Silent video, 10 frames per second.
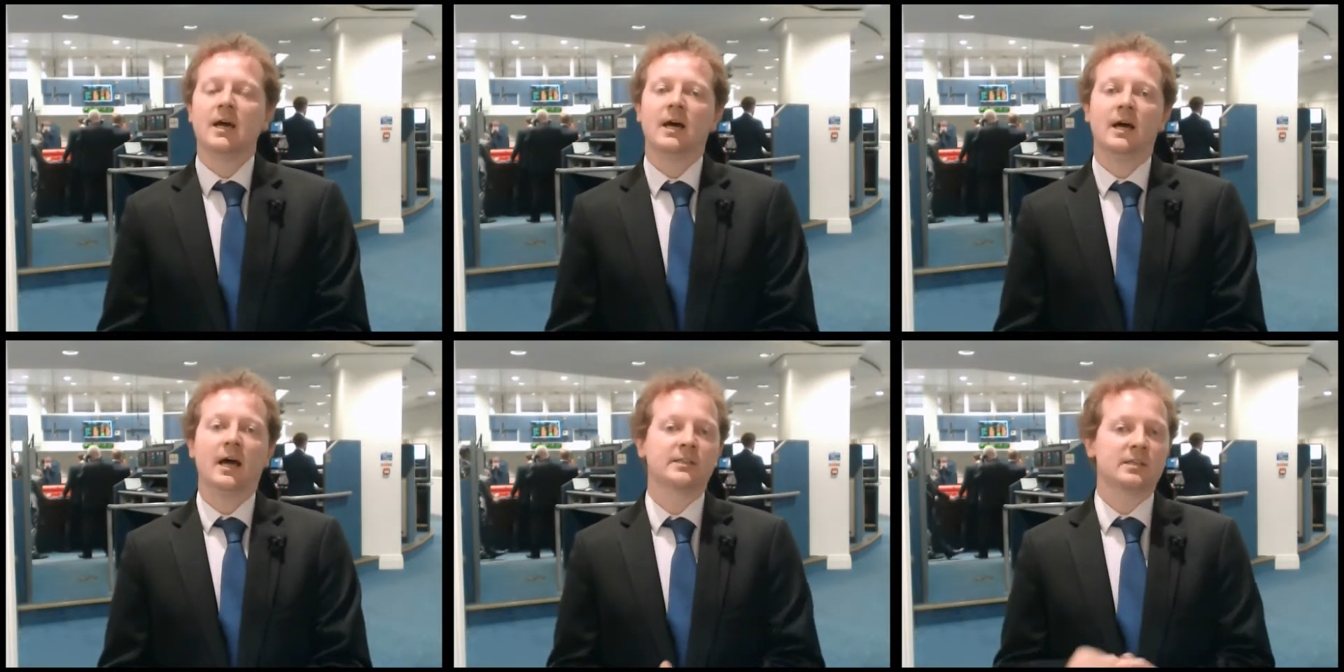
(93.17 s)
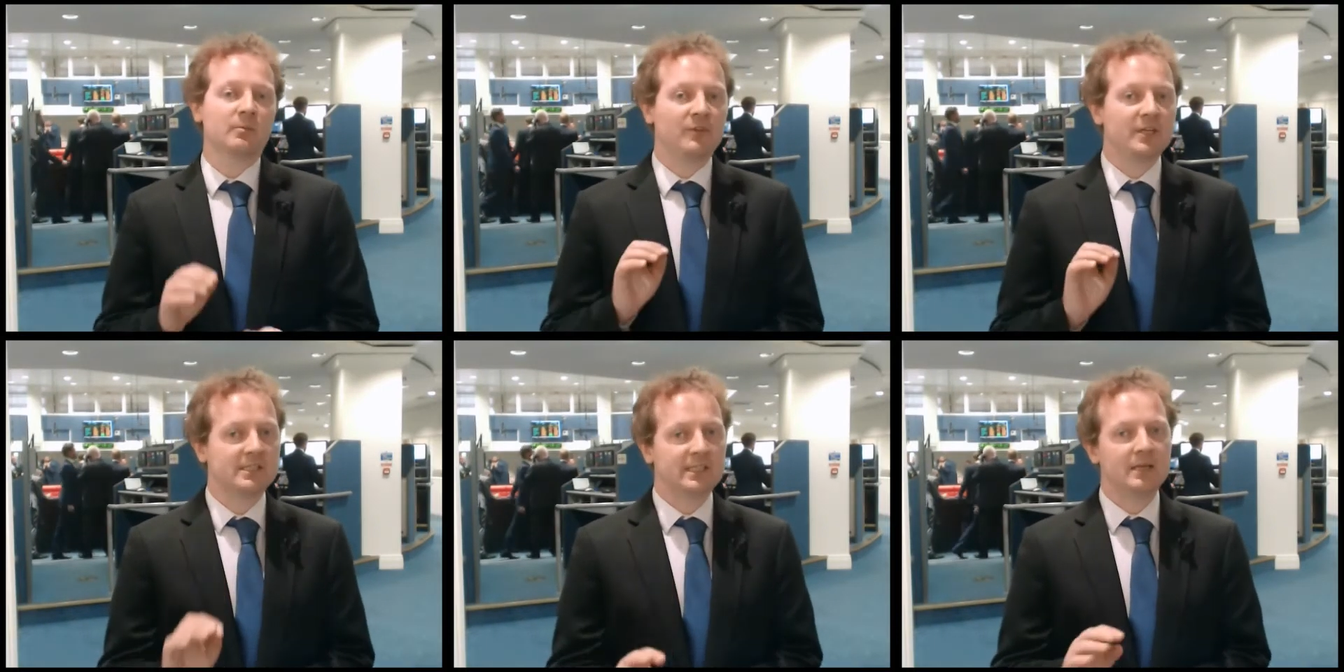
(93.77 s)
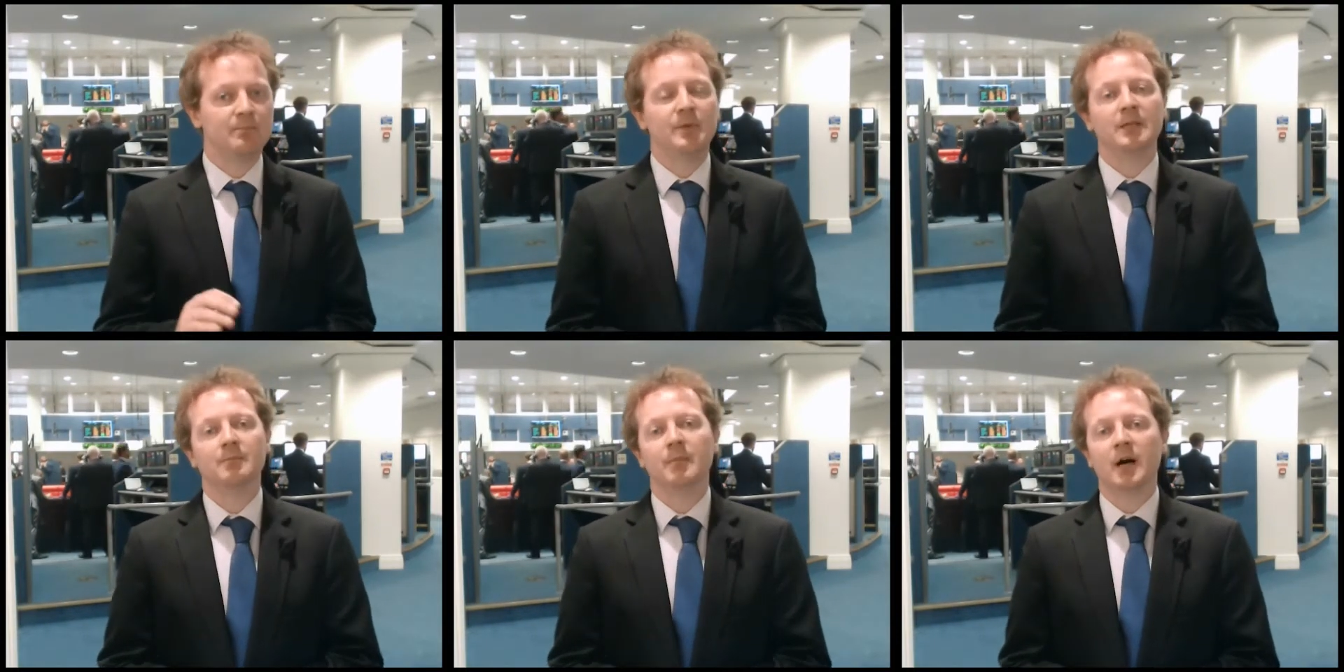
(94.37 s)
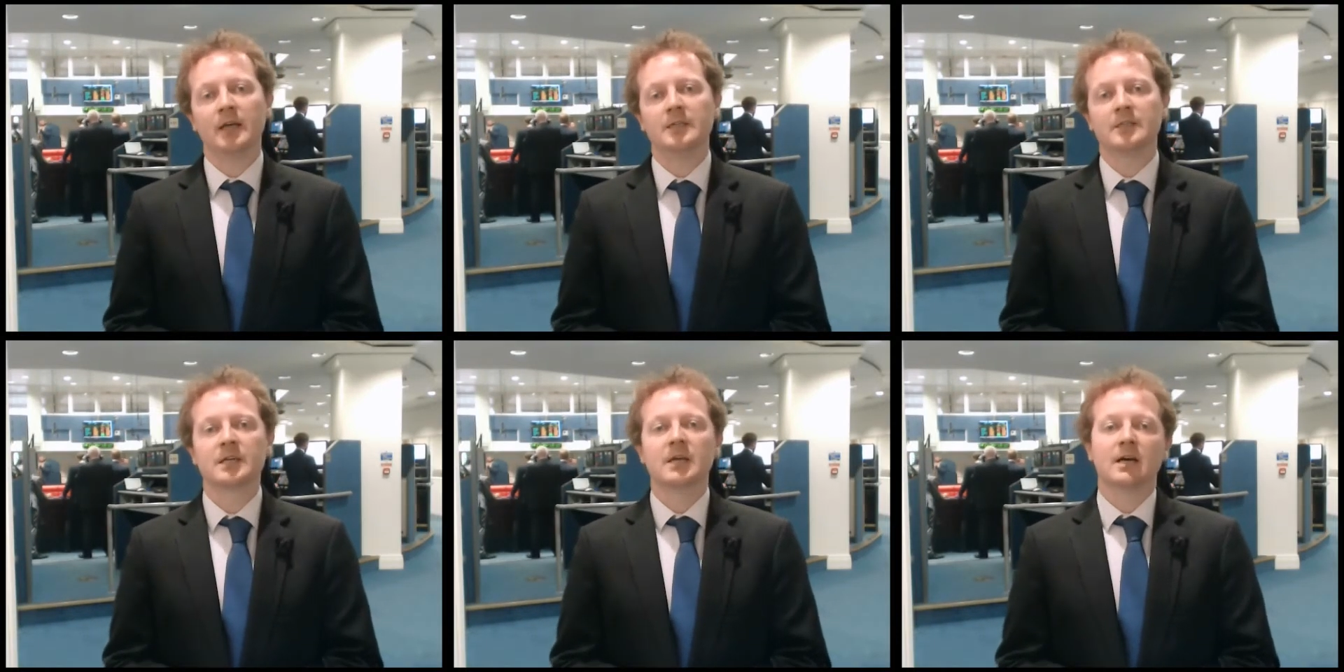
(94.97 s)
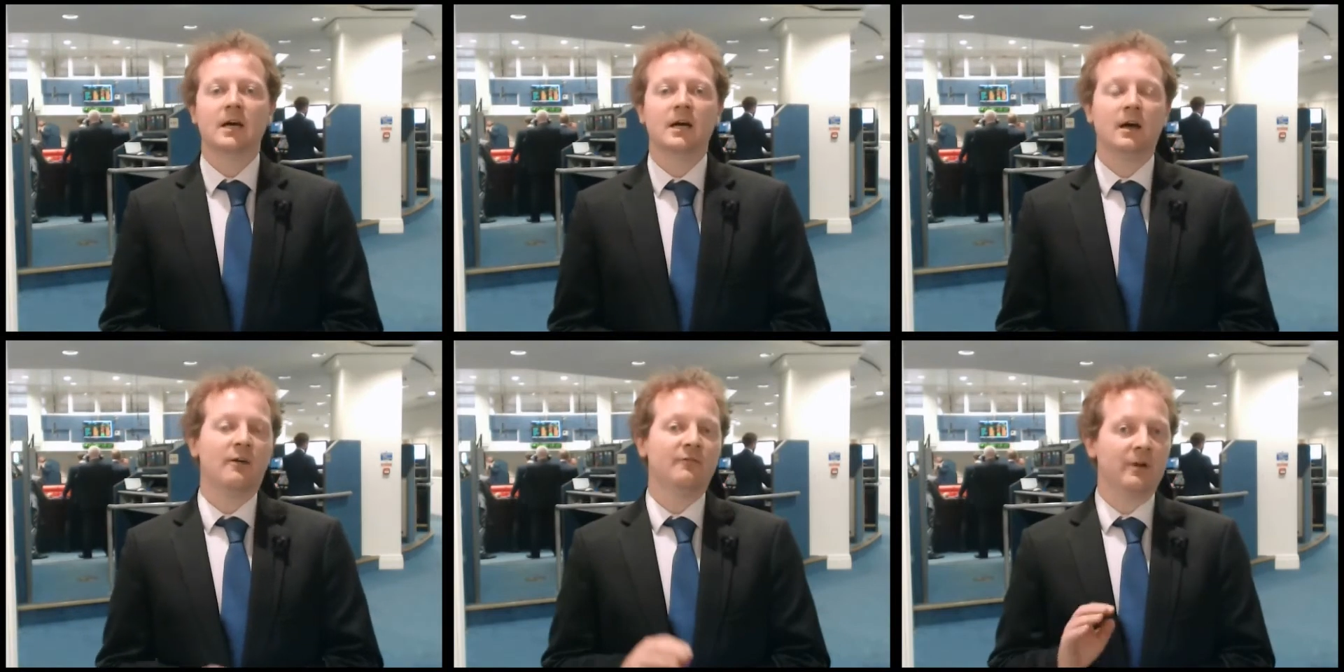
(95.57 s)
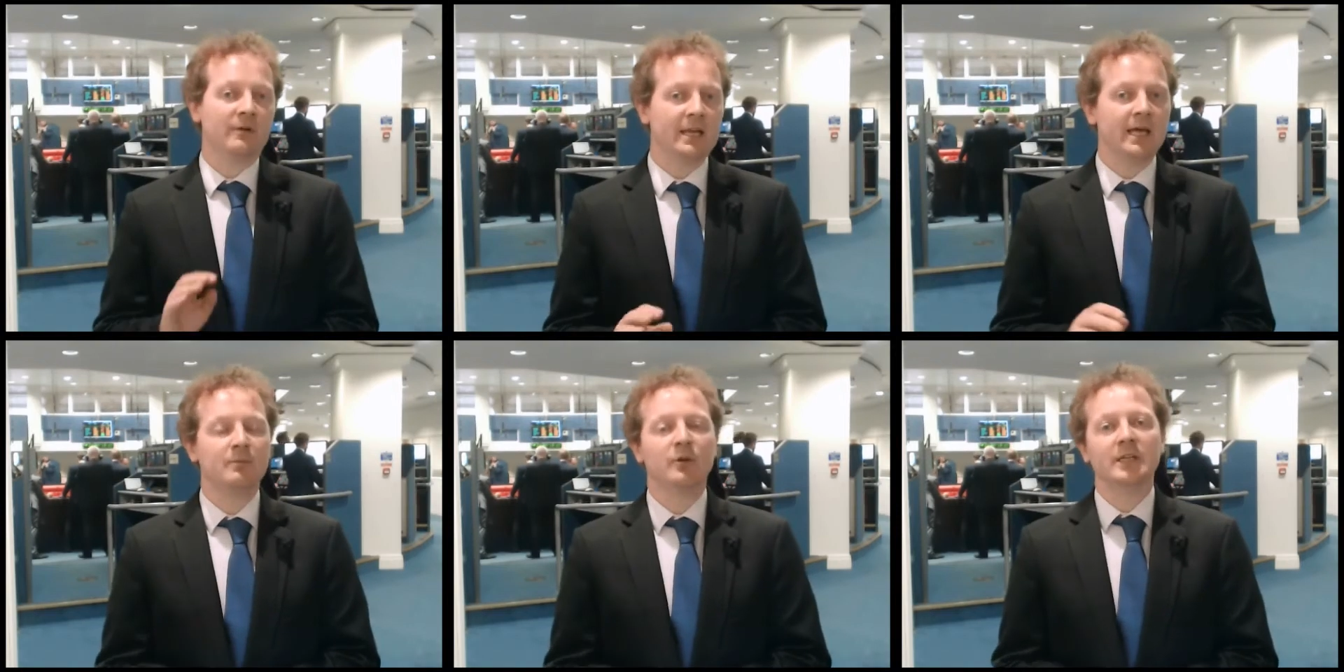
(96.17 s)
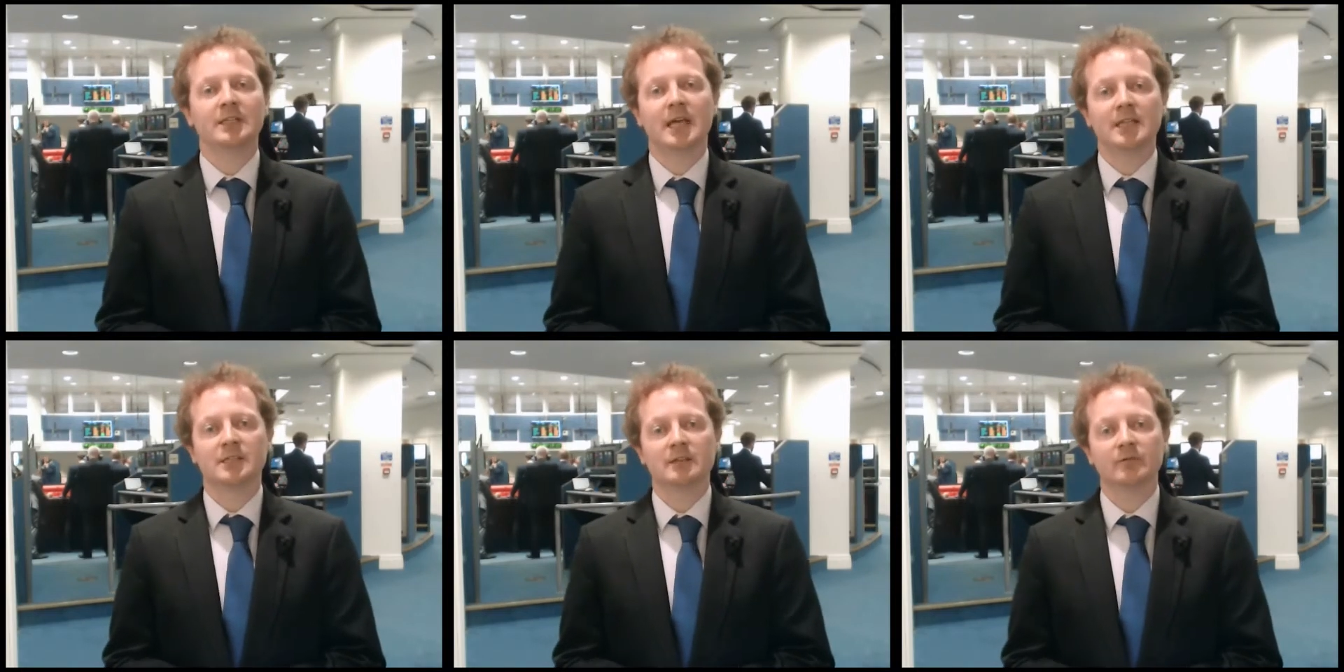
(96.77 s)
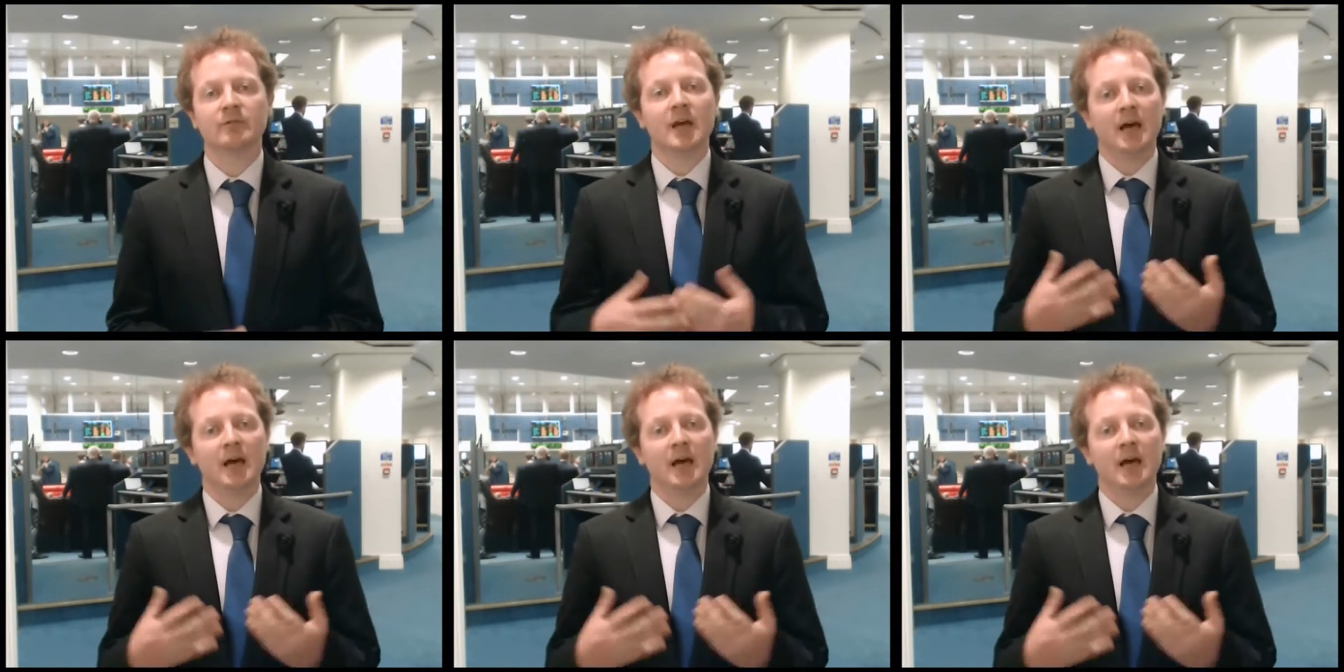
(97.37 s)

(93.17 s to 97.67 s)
uh, and some of these deep pit mines uh, are very labor intensive,